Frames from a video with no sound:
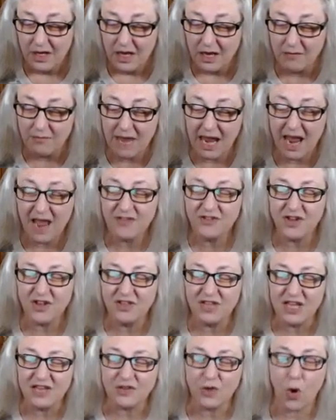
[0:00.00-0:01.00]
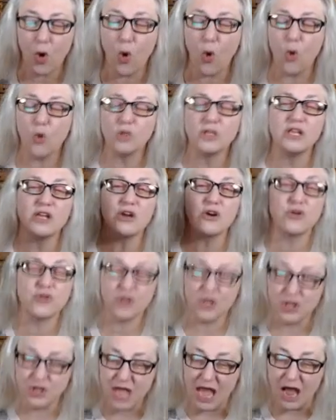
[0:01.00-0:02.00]
Imagine these holier
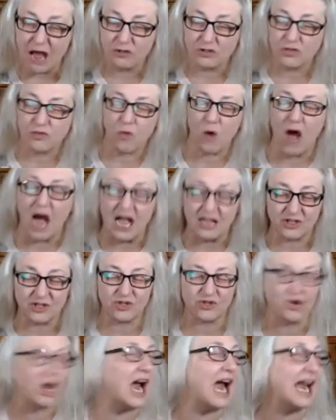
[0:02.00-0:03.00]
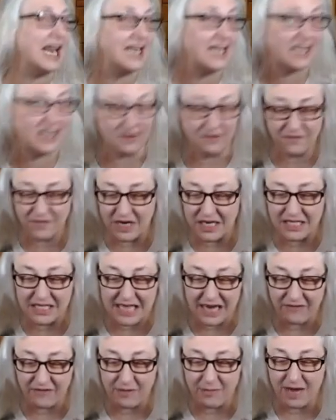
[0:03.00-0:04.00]
than thou twats trying to convince
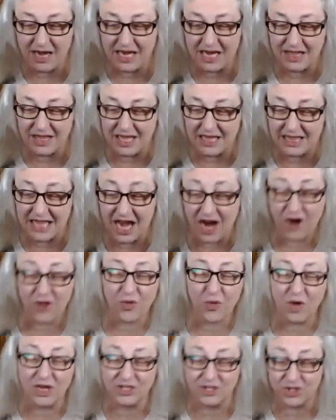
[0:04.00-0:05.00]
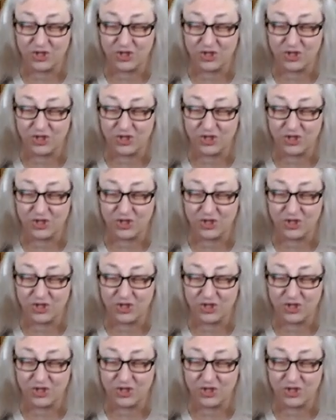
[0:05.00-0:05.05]
everybody that they're the ones